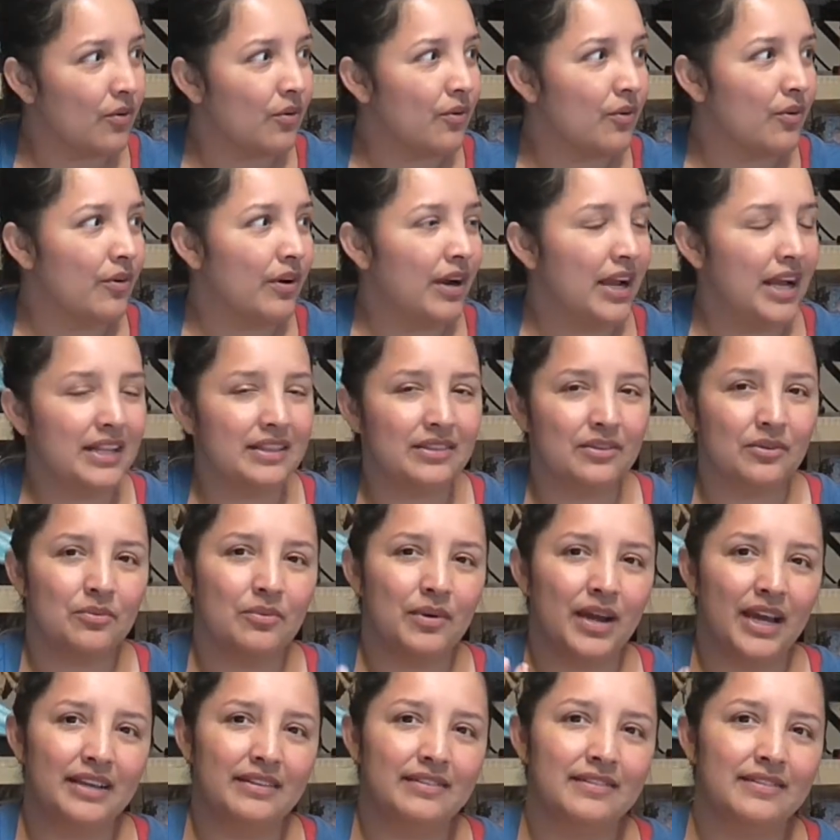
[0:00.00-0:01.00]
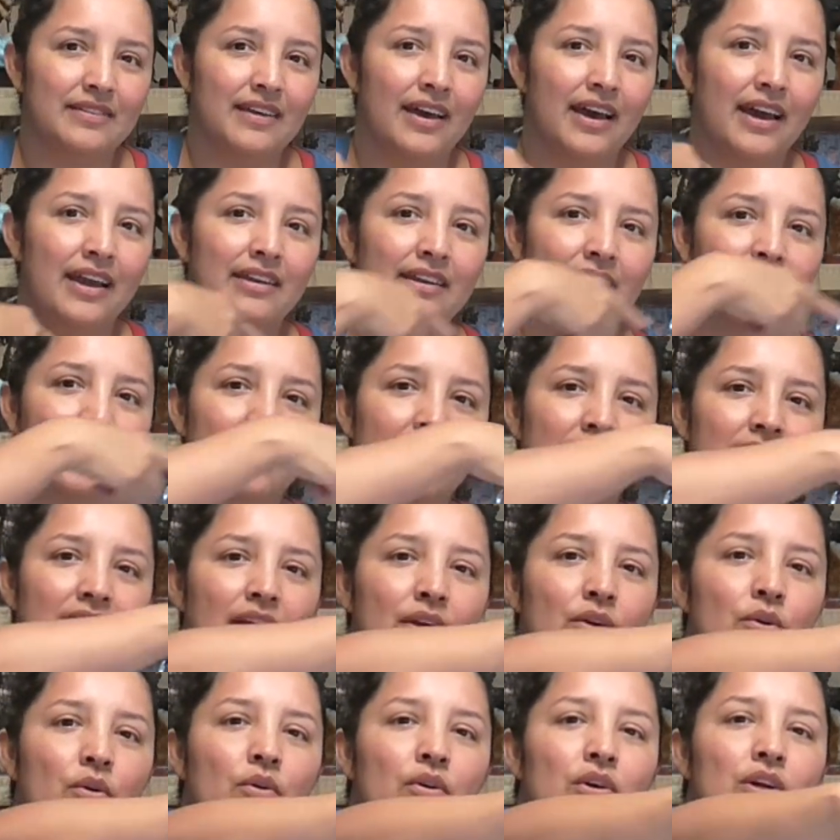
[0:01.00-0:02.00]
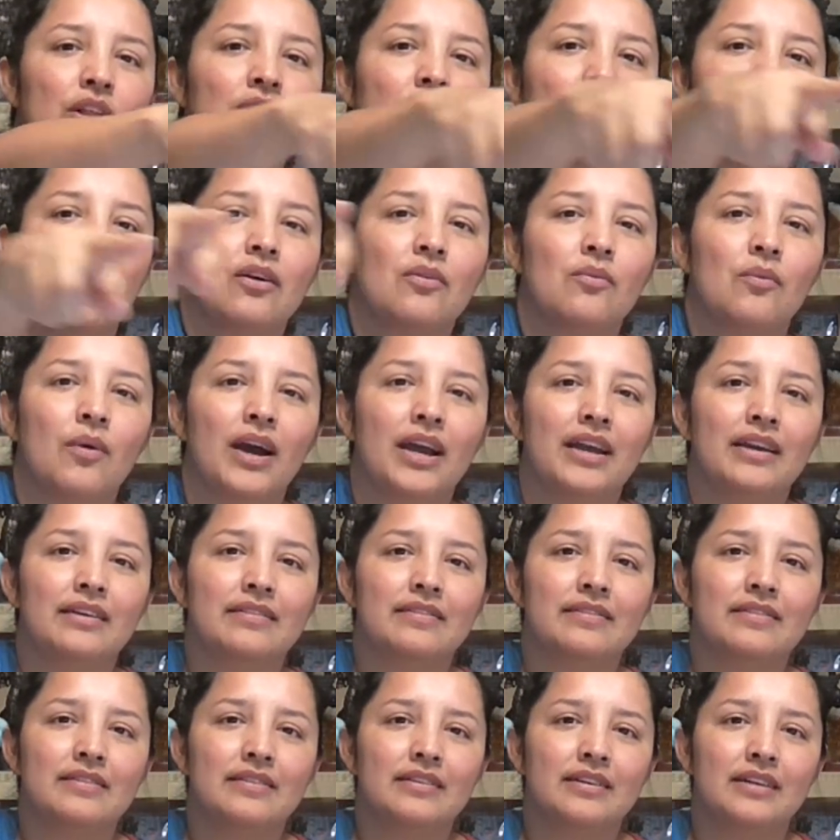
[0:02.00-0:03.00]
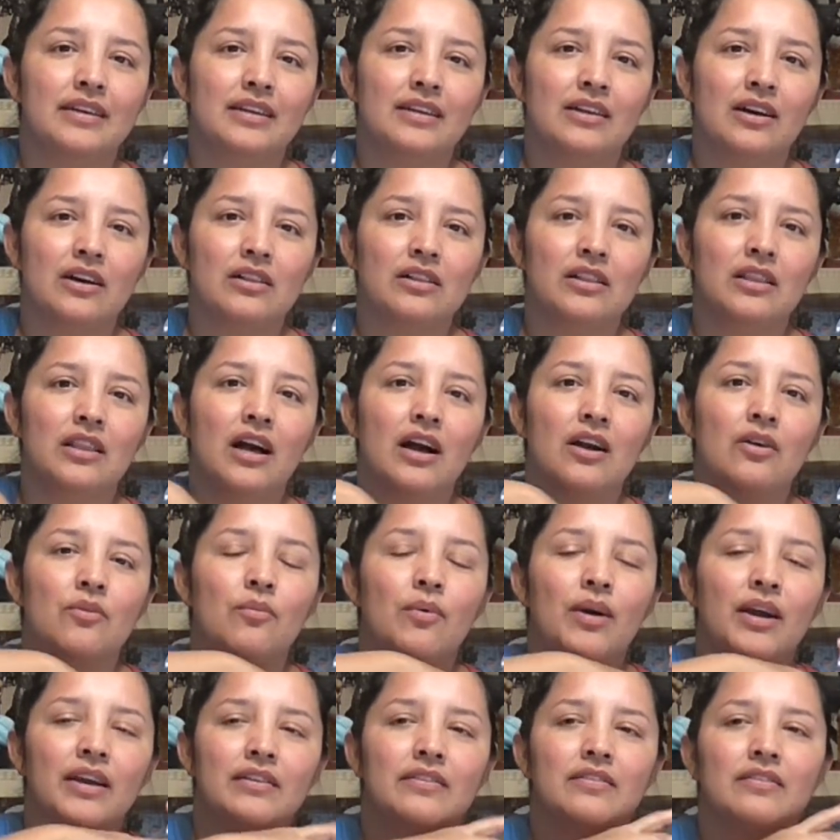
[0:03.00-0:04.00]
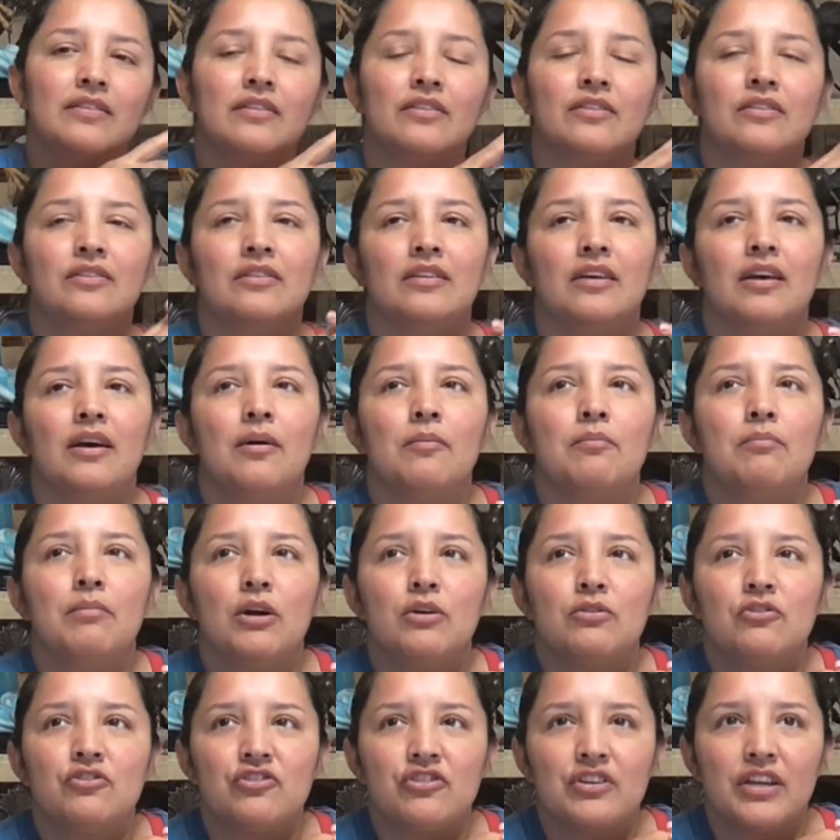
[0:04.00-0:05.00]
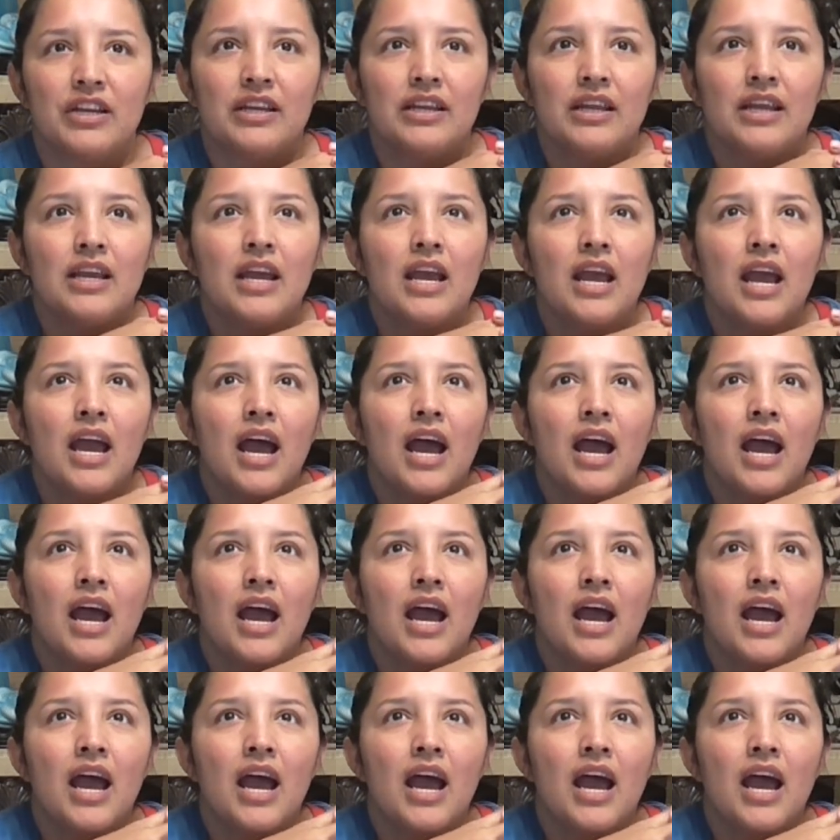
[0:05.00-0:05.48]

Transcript: or at the right side, and then I go clockwise, in a clockwise motion.